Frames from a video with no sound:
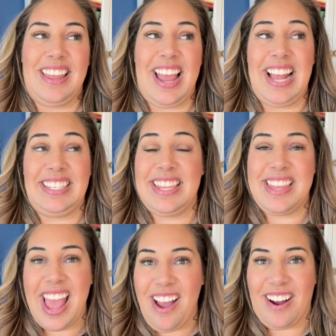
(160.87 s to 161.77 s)
it's
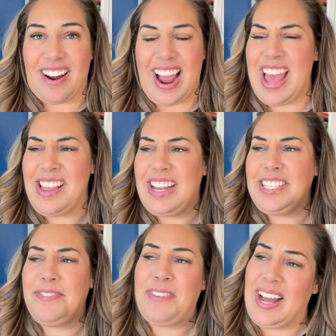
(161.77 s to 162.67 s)
there and
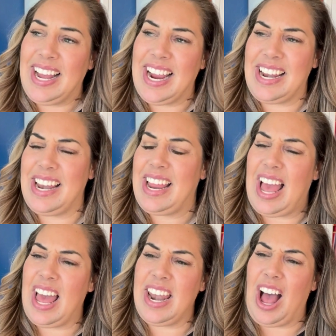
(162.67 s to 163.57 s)
it's fine. And
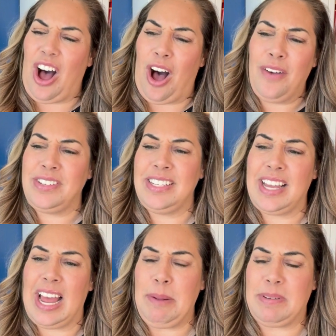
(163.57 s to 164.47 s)

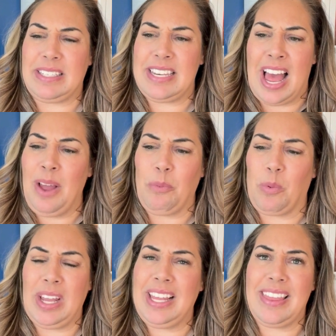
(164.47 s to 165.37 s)
oftentimes it's not
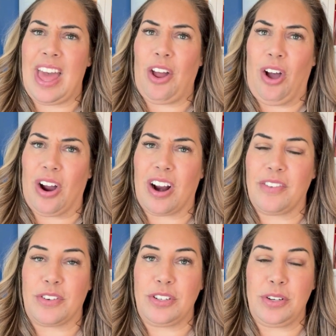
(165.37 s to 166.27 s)
really that
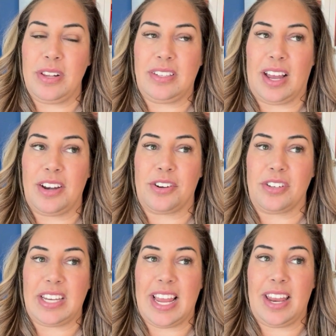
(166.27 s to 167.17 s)
hard for students to
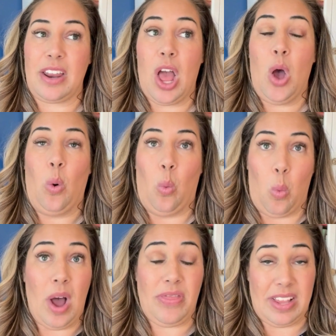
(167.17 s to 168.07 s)
understand
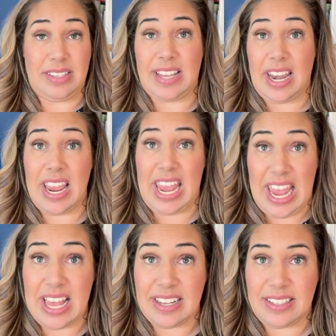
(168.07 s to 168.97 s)
what the setting
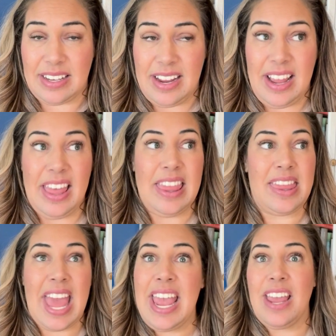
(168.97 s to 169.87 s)
is.
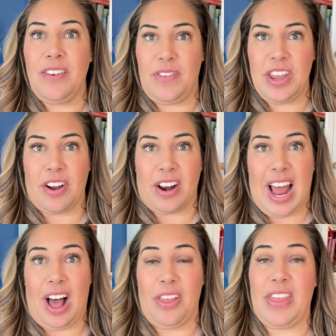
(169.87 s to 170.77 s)
They can figure it
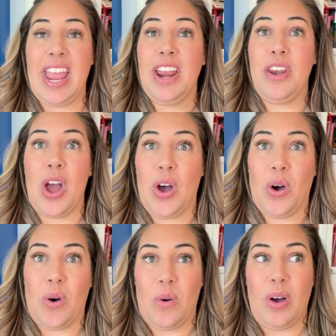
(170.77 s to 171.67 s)
out. They
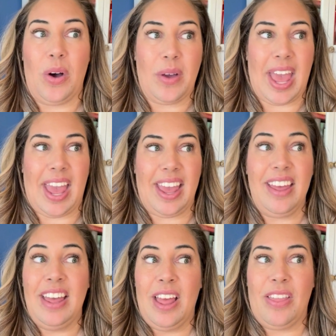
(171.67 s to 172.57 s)
know,
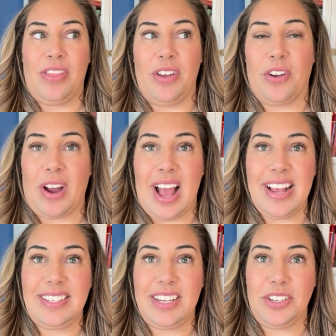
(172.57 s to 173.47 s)
okay, the
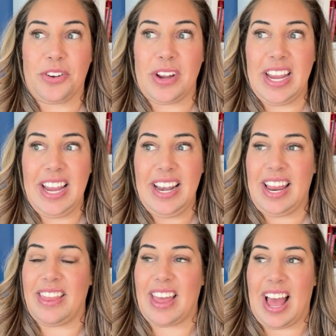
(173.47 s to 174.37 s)
grass is green
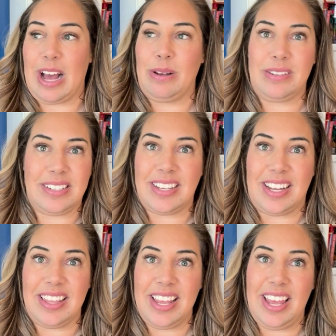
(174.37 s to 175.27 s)
and the house is
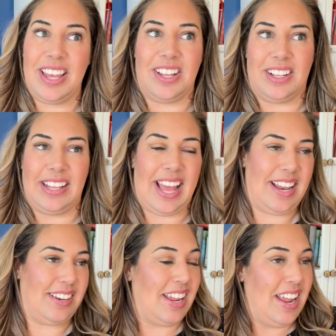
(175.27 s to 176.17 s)
on the hill, and